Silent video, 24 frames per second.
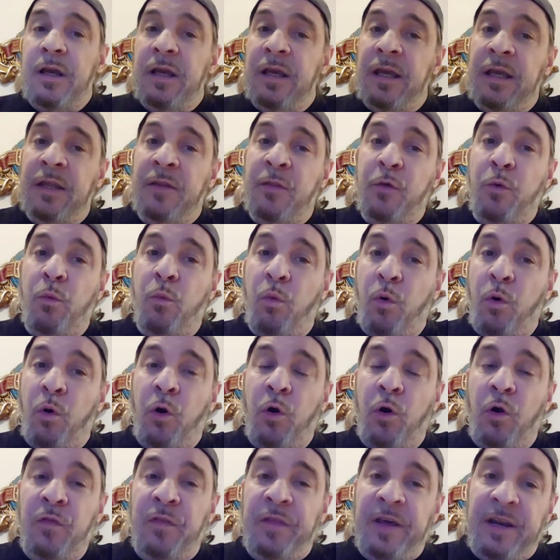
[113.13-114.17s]
in the
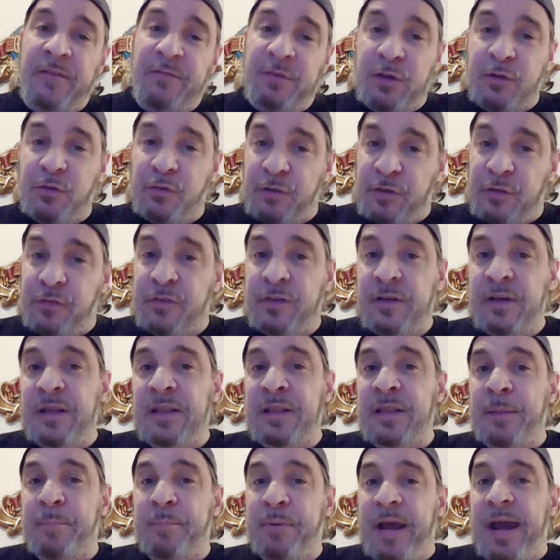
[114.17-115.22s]
world that have existed
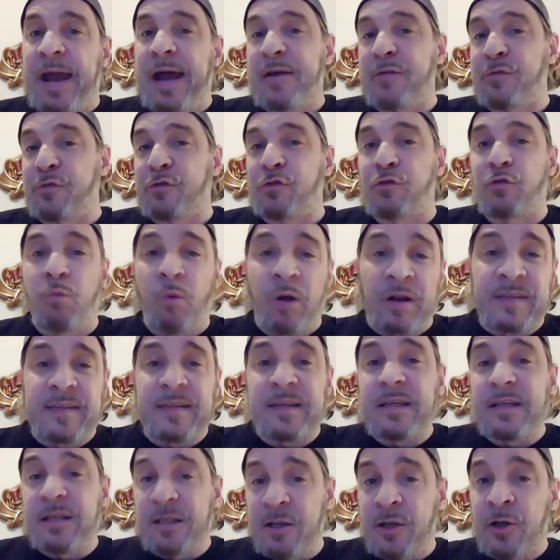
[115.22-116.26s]
in the past 20
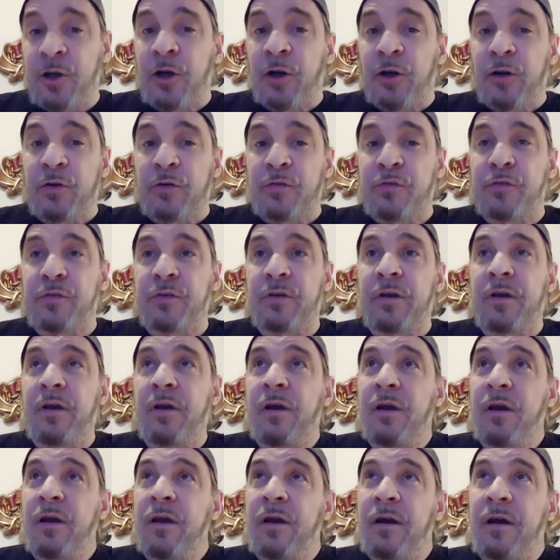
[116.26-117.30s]
years,
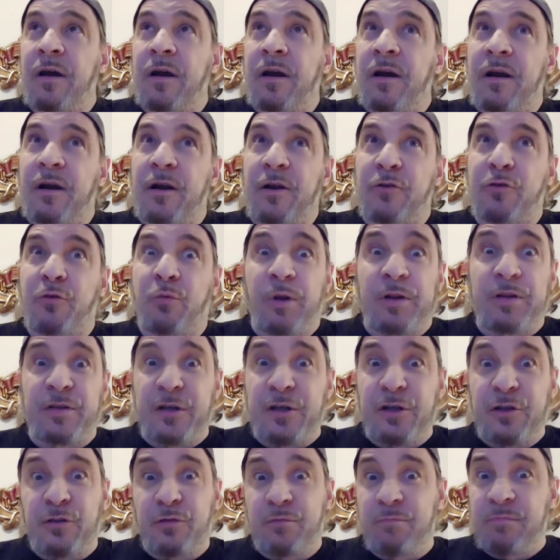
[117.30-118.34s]
over
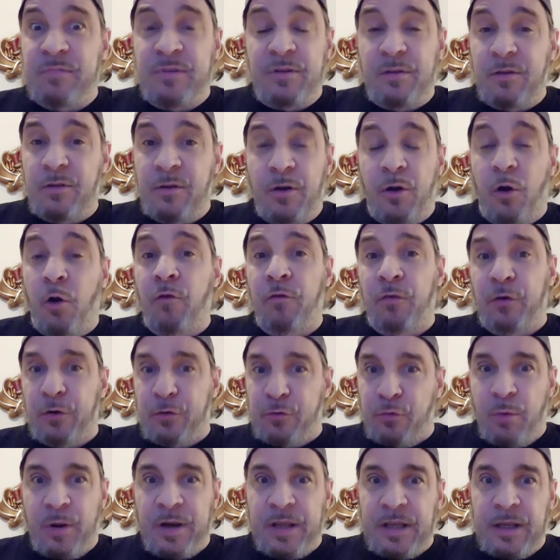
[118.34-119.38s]

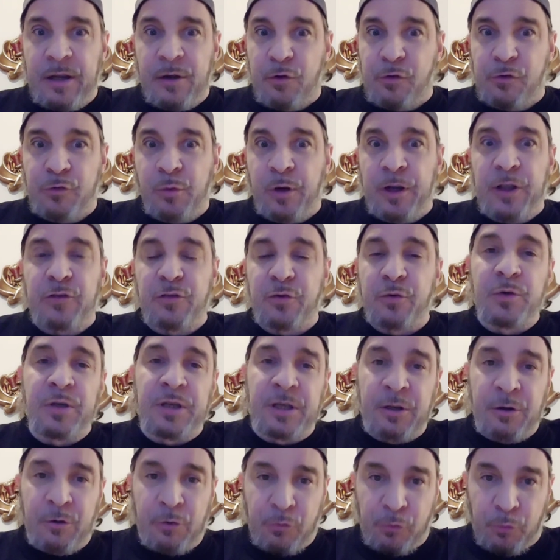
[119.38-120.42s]
20 years, 22
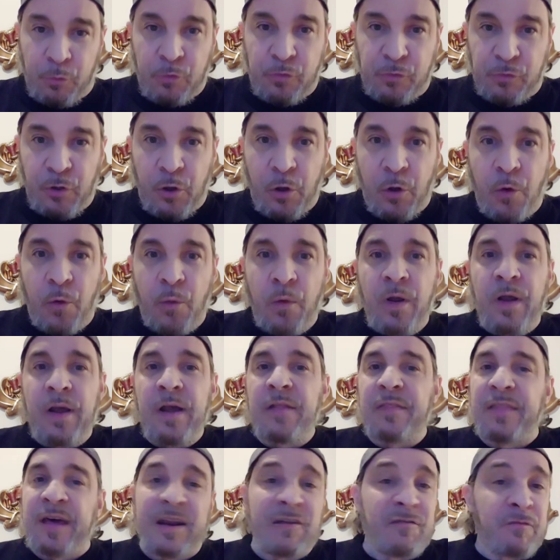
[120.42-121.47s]
years or so,
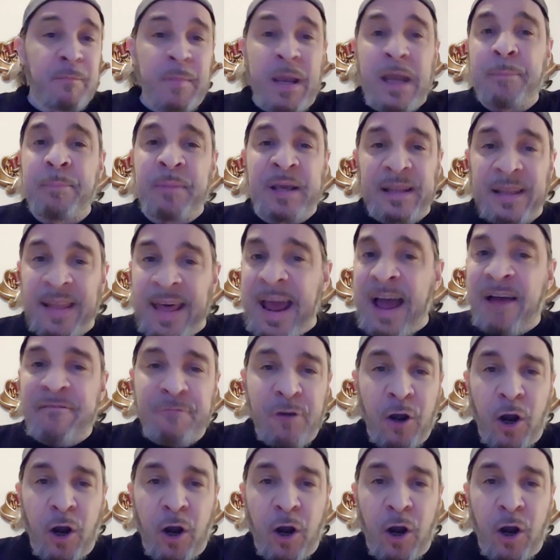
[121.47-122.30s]
that have made me laugh